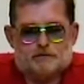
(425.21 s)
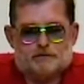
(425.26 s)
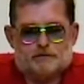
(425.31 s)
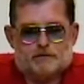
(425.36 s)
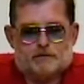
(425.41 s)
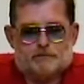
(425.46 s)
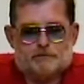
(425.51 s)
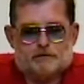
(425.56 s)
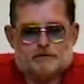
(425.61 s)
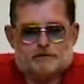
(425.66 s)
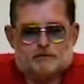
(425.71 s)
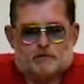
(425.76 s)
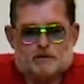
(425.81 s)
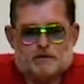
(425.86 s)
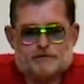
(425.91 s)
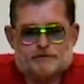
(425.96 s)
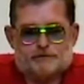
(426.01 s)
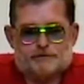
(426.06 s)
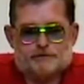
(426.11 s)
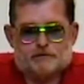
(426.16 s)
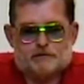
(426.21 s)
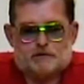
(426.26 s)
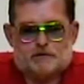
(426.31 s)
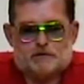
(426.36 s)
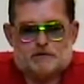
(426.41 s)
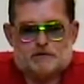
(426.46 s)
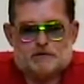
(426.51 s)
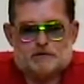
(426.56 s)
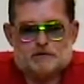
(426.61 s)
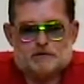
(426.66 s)

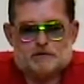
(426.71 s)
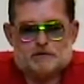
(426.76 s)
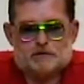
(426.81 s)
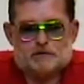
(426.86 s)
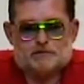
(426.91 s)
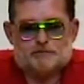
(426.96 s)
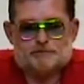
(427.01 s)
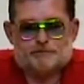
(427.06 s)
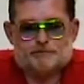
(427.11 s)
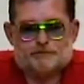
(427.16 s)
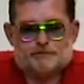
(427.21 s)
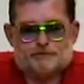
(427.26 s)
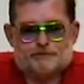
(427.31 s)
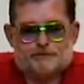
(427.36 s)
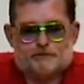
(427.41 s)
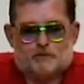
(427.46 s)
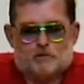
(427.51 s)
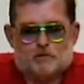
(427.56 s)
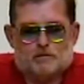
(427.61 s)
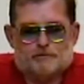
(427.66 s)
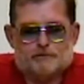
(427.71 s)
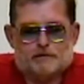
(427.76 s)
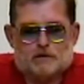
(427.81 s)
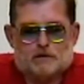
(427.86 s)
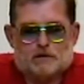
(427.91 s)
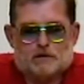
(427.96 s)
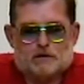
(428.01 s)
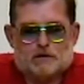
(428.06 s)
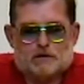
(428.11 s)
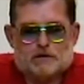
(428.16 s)
WXYZ formed an
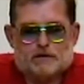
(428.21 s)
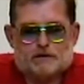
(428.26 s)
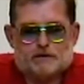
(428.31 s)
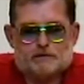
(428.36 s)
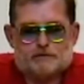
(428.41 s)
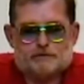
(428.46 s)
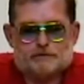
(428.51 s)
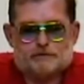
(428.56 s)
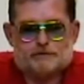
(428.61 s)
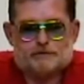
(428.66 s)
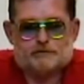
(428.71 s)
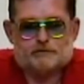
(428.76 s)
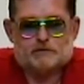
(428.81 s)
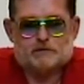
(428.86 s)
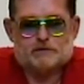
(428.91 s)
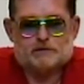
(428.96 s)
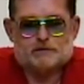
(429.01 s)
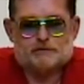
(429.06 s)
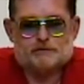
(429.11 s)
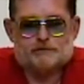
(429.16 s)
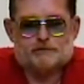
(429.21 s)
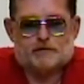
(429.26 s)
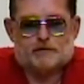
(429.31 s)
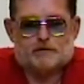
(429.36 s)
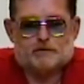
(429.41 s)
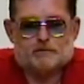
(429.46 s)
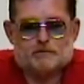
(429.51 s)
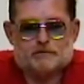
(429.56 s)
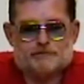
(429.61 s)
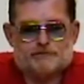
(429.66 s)
alliance on
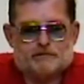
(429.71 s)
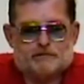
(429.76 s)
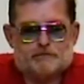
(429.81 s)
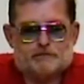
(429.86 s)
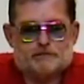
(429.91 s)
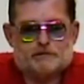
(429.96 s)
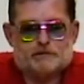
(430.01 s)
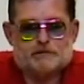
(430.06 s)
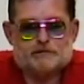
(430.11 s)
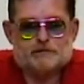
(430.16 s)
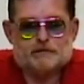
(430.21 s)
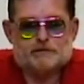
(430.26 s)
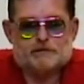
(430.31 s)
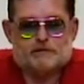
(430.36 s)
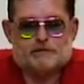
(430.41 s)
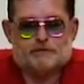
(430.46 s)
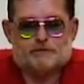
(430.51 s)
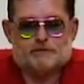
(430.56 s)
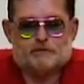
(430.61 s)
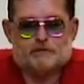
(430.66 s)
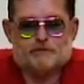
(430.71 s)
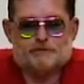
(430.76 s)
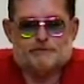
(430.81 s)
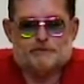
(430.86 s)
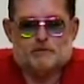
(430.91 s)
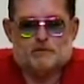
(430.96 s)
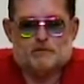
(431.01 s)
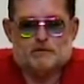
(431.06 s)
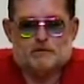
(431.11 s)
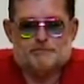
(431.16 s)
January 17,
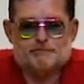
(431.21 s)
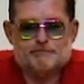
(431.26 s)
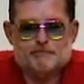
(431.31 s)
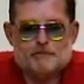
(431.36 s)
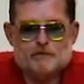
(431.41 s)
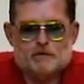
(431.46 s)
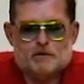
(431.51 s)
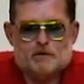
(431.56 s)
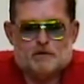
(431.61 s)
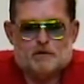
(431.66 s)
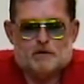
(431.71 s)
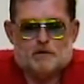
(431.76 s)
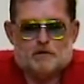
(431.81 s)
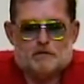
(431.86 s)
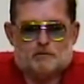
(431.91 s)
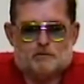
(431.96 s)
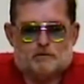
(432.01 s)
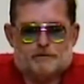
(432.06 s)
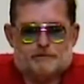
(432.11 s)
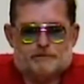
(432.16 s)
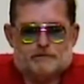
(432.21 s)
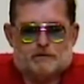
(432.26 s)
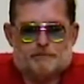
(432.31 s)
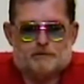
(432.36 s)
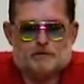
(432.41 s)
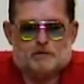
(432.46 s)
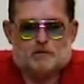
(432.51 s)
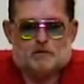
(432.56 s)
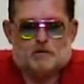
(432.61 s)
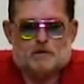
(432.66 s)
1934 with
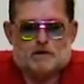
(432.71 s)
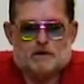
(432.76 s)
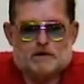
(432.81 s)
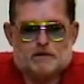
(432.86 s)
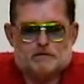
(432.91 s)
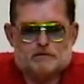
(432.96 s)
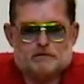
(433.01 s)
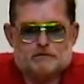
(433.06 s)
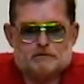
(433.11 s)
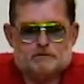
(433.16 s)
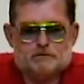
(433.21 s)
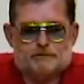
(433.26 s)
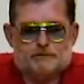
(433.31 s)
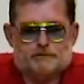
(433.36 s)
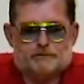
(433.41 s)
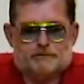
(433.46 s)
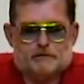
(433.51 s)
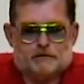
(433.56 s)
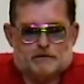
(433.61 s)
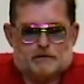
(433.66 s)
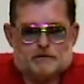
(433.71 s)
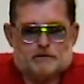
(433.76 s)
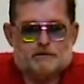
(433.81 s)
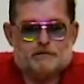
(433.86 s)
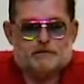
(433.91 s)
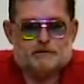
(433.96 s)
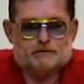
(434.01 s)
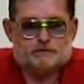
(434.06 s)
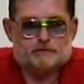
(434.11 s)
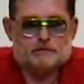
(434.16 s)
WOR
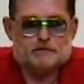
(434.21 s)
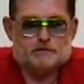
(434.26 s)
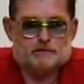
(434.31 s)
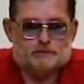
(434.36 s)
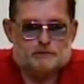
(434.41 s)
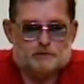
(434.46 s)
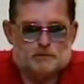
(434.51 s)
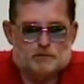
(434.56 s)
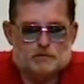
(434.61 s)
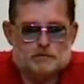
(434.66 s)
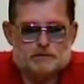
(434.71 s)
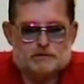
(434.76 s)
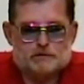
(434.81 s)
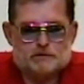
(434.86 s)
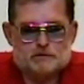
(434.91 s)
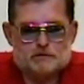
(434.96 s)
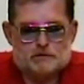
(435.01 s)
in Newark,